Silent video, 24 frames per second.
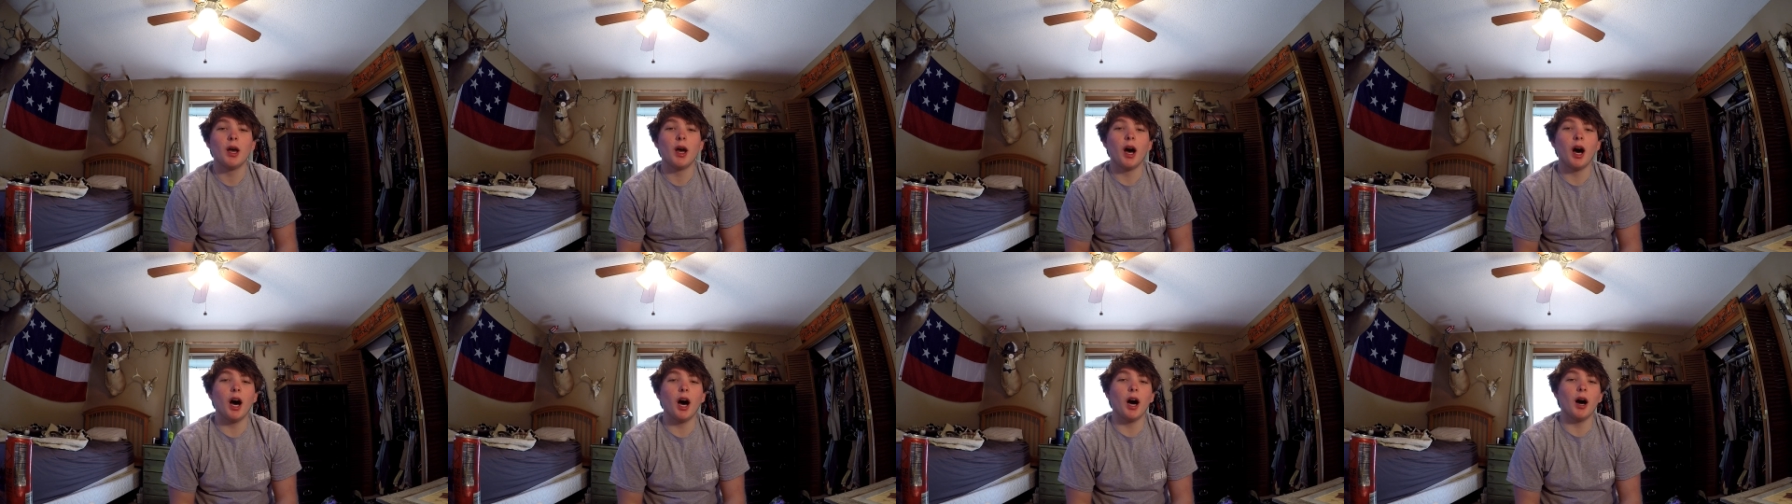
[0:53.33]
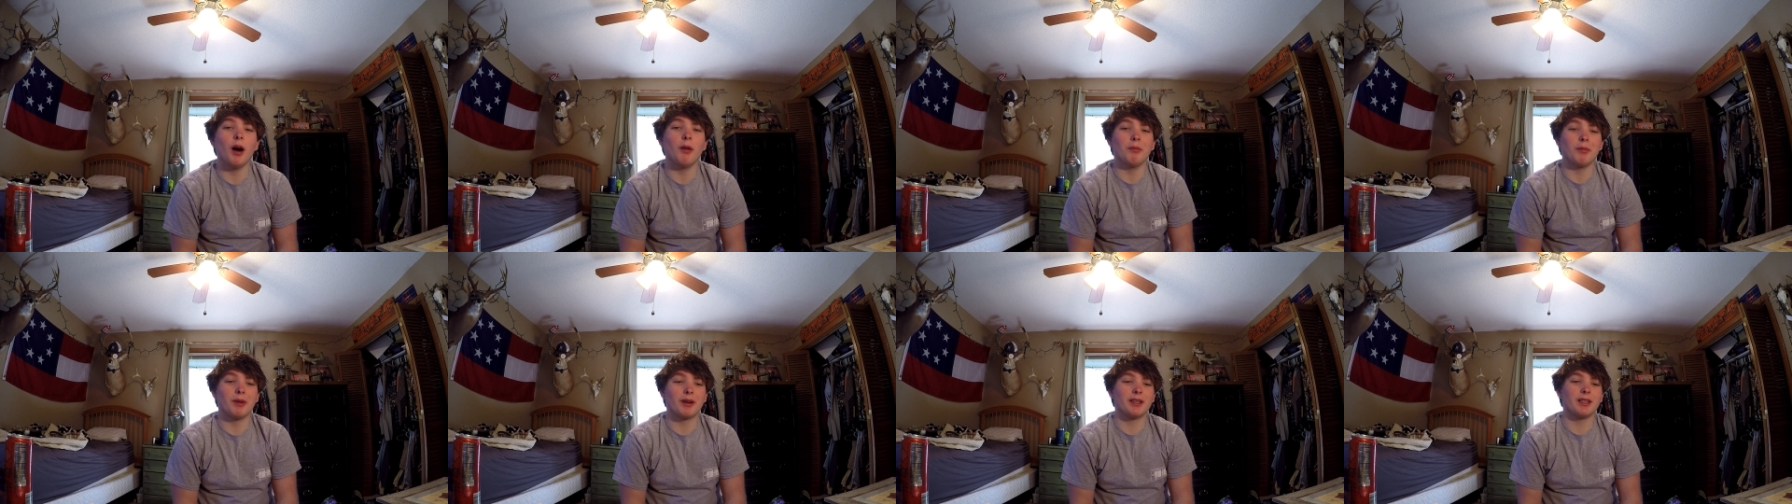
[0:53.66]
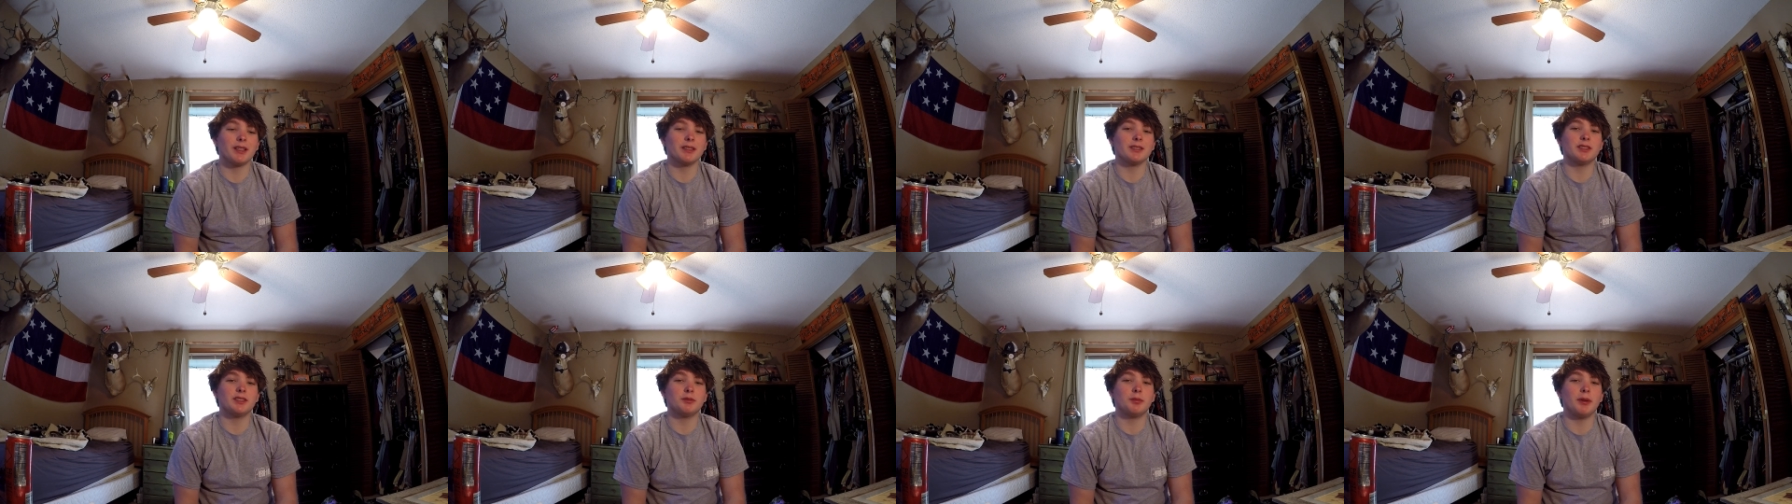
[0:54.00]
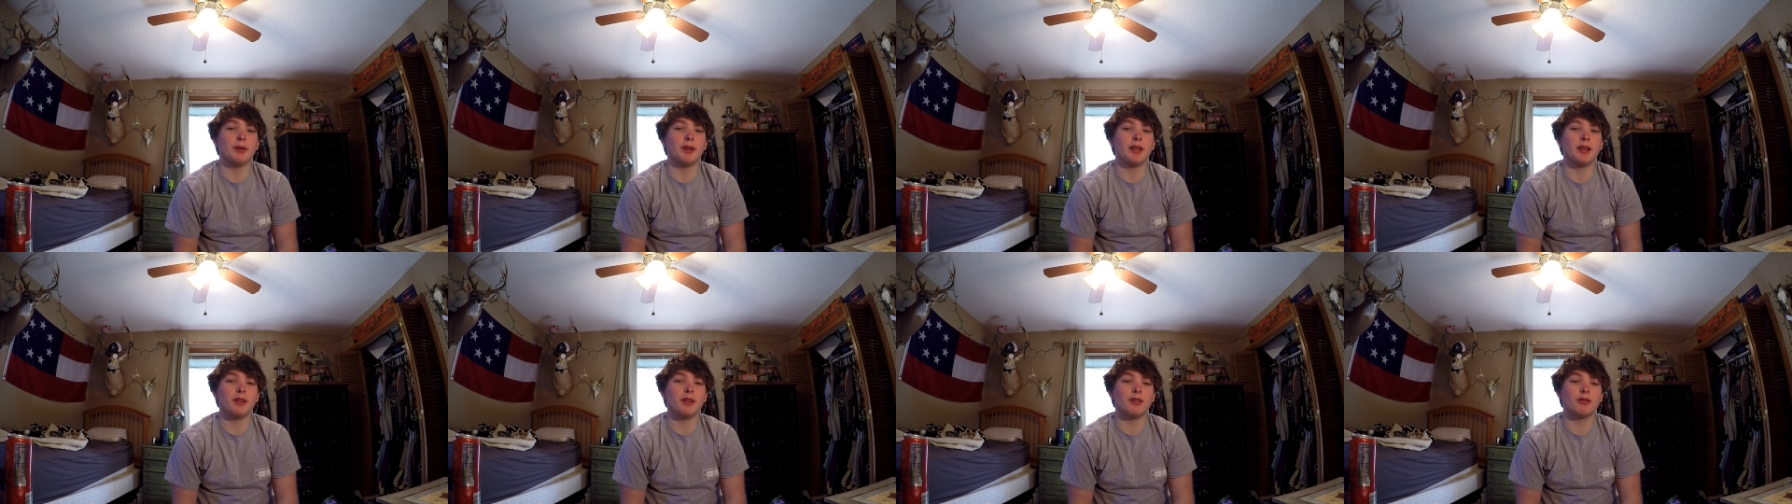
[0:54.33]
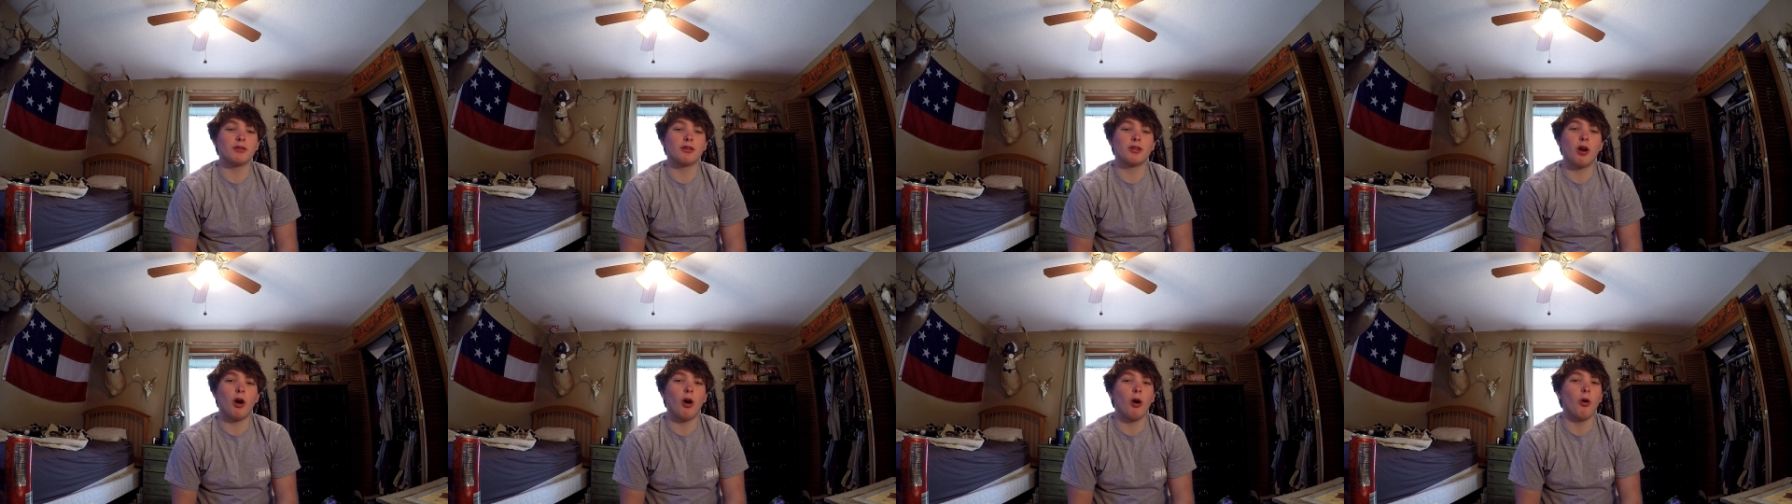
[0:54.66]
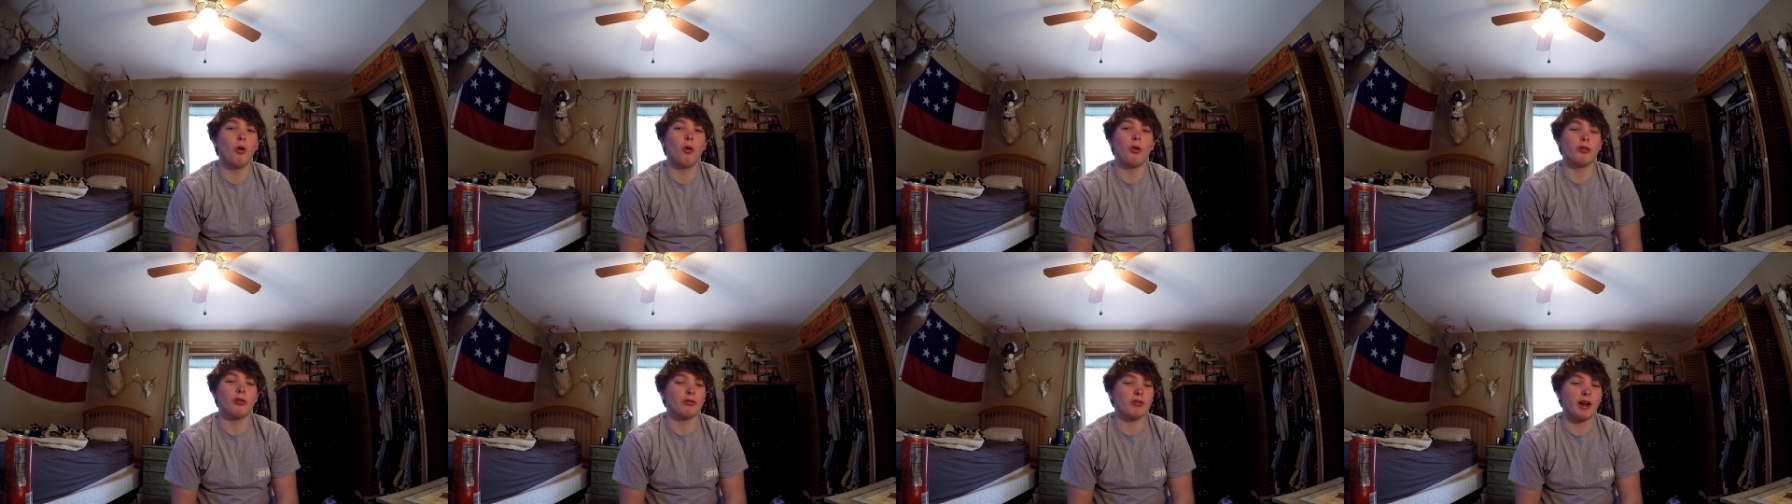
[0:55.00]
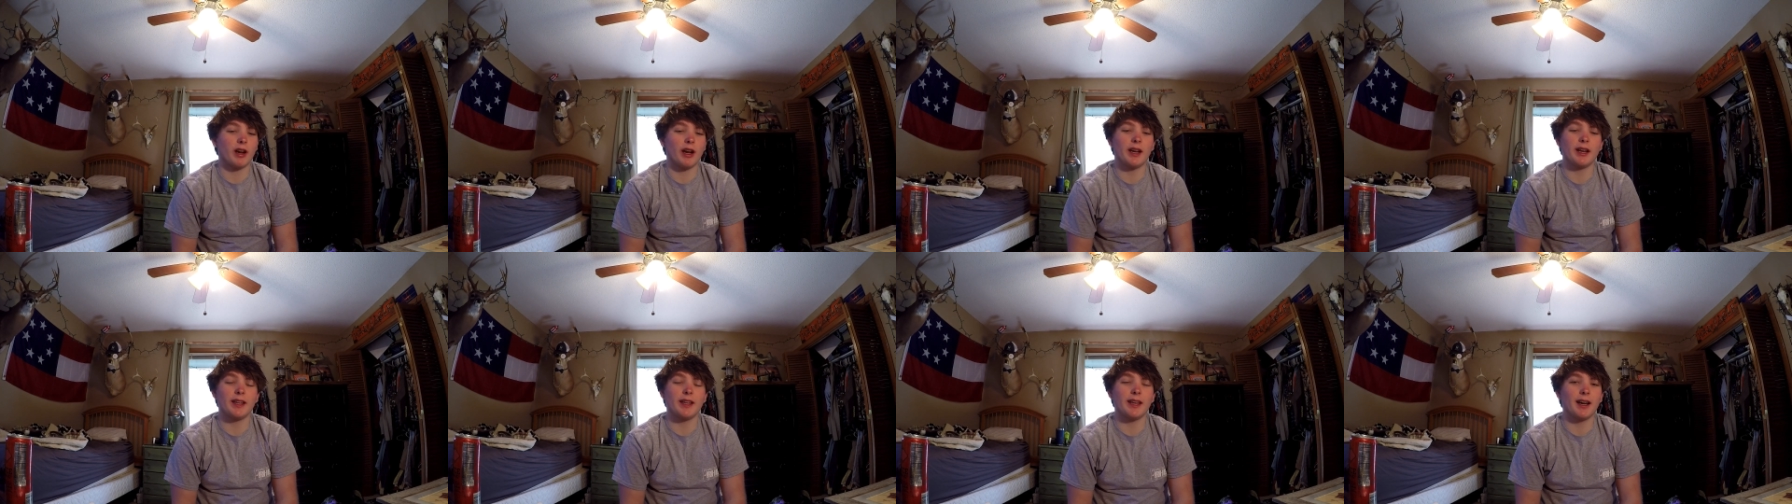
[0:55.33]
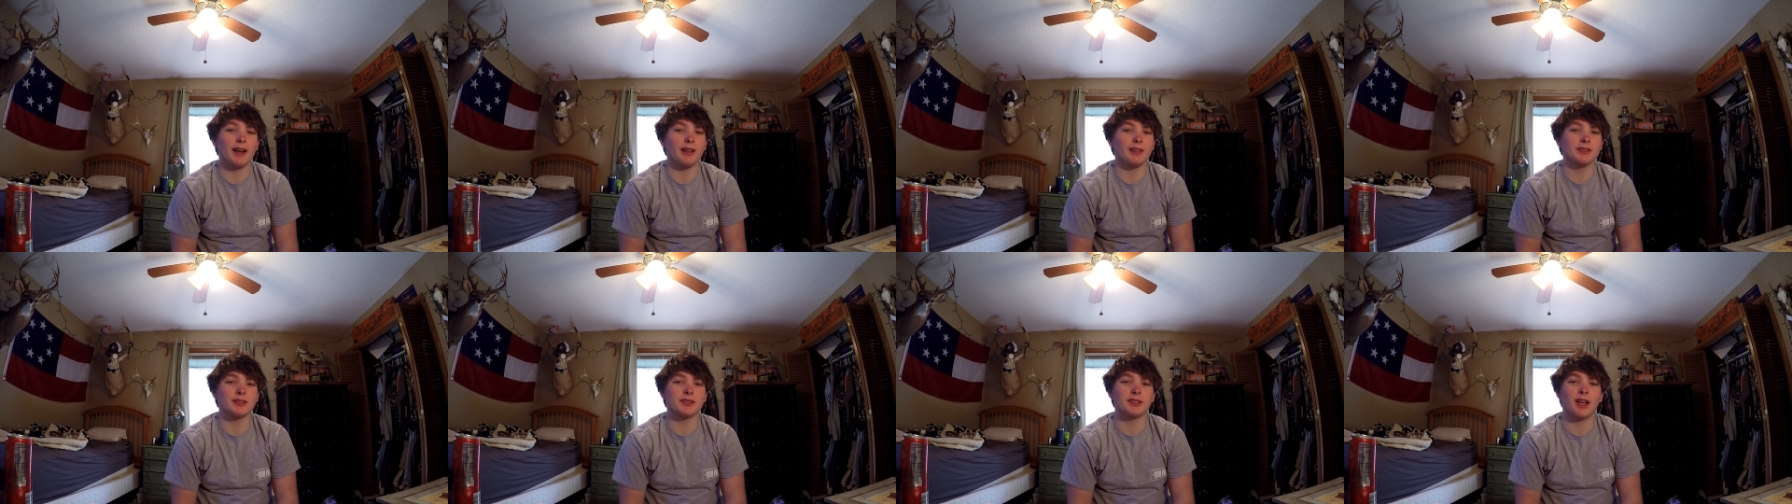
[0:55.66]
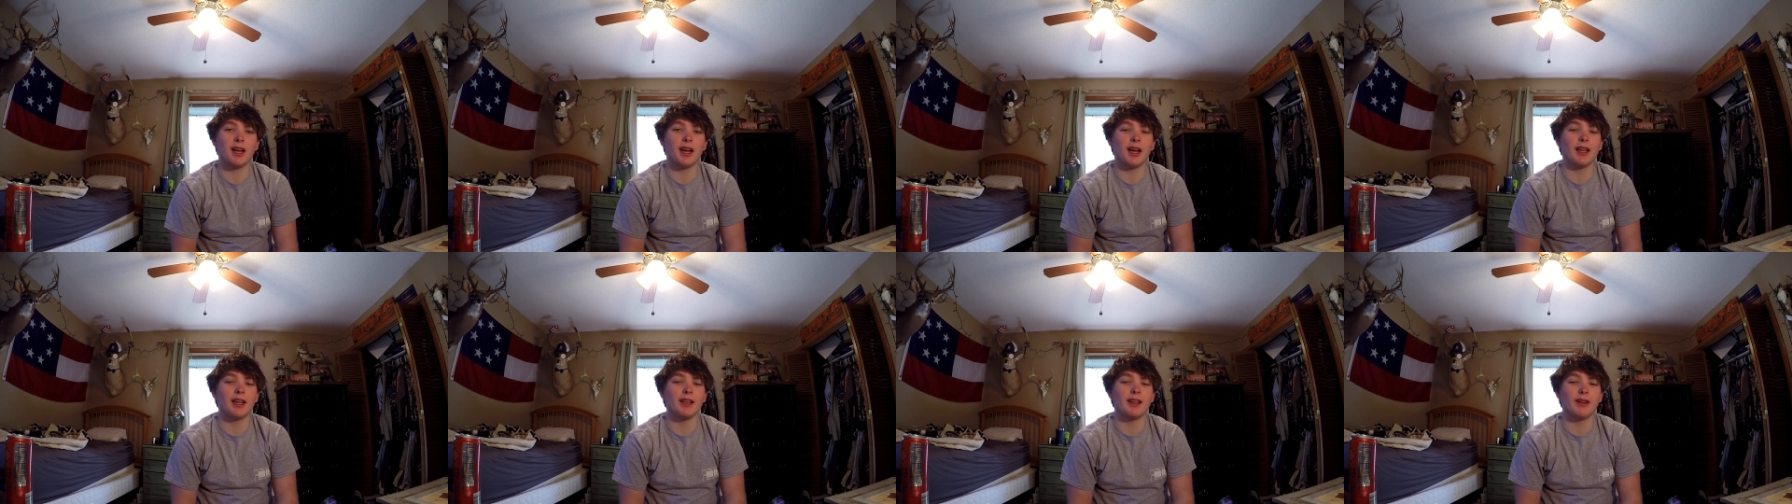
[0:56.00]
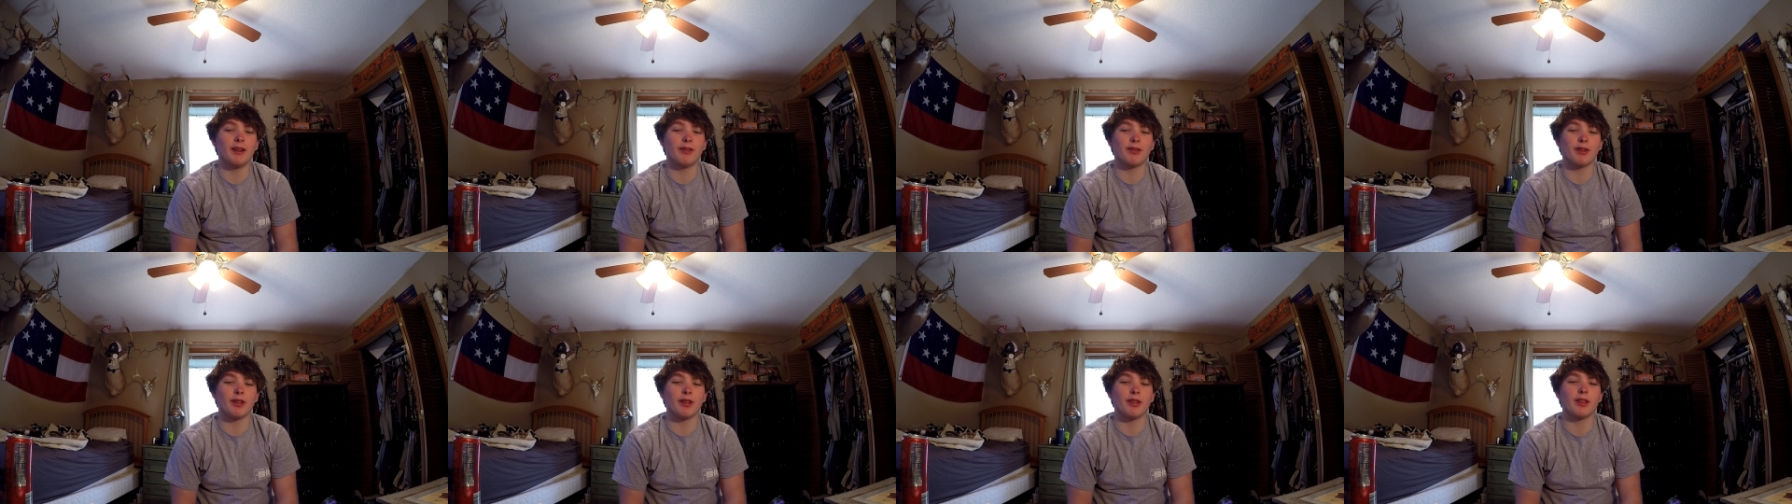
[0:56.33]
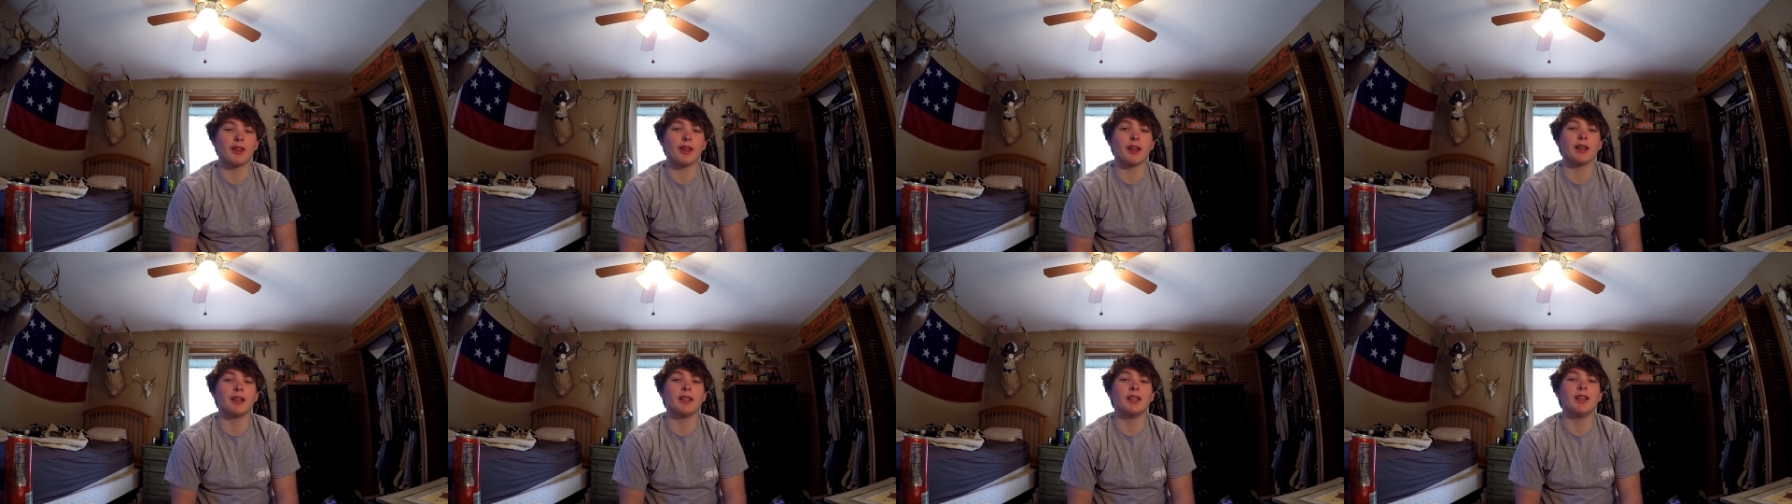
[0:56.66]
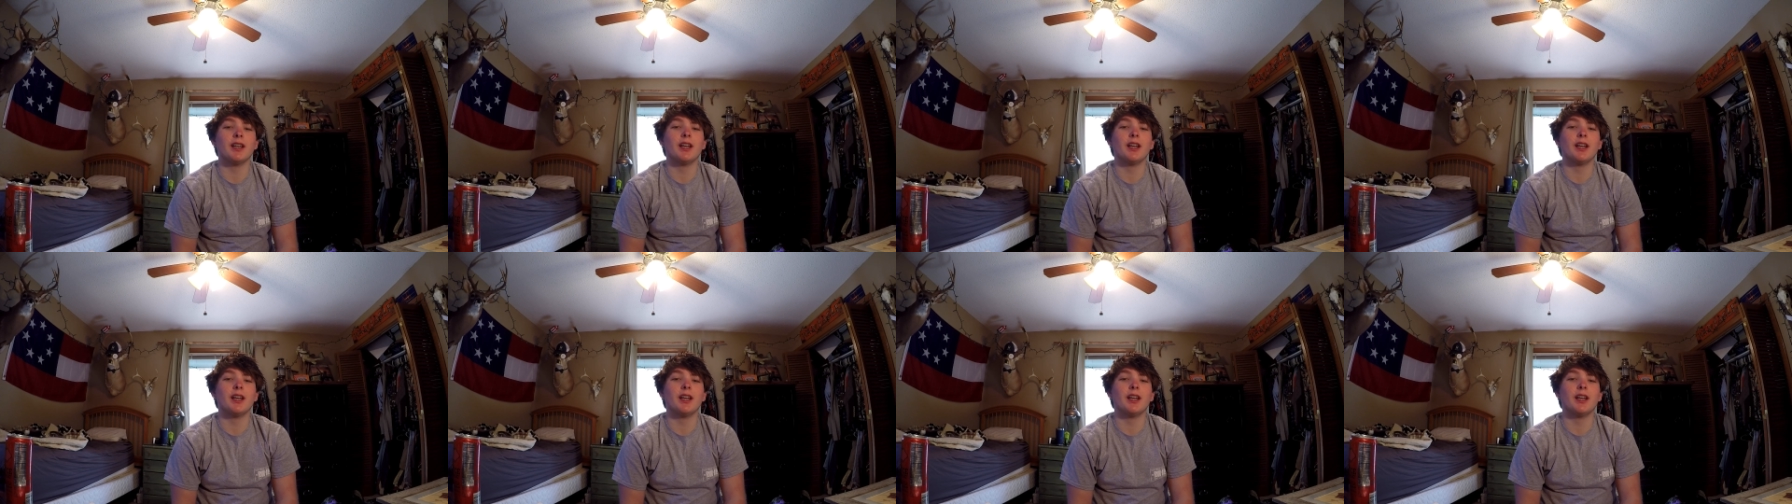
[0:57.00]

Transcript: um, because it's been cold and rainy outside and everything.